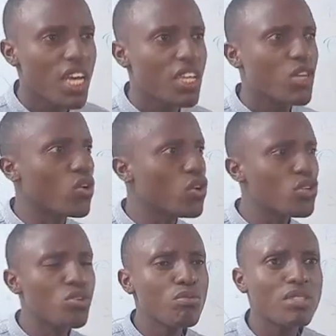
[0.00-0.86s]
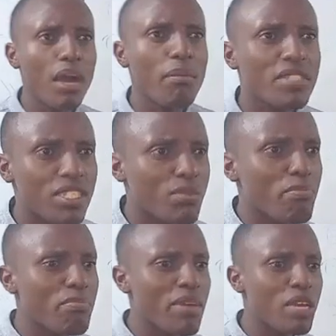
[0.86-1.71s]
The cold rooms are just
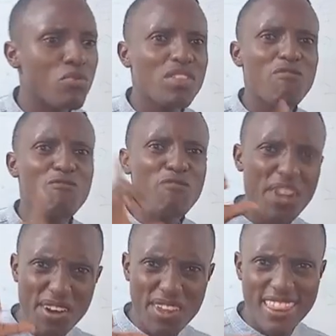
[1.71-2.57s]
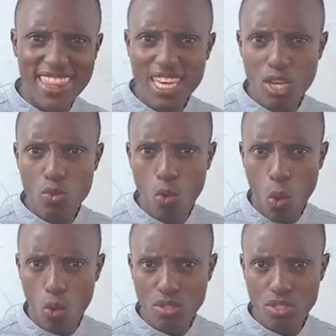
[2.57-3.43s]
made with very thick
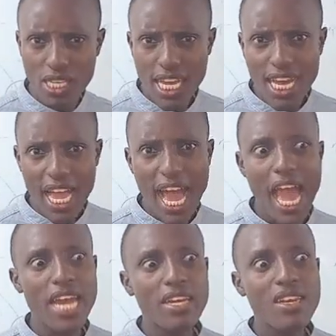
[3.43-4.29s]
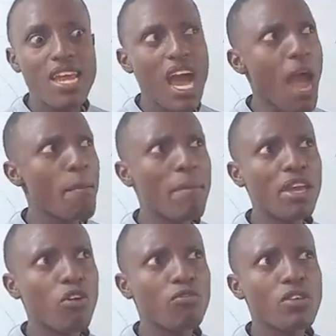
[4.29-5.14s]
walls and are made
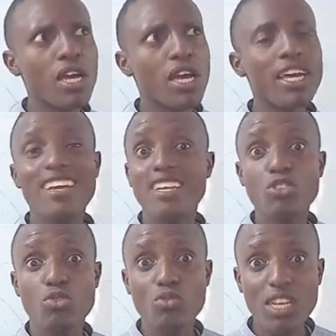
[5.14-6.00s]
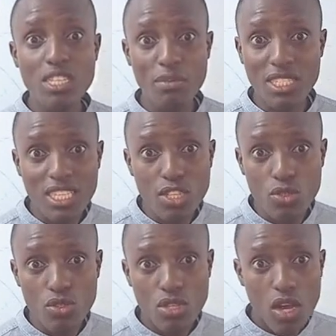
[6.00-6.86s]
of insulated
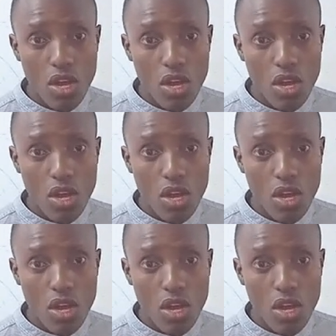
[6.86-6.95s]
materials,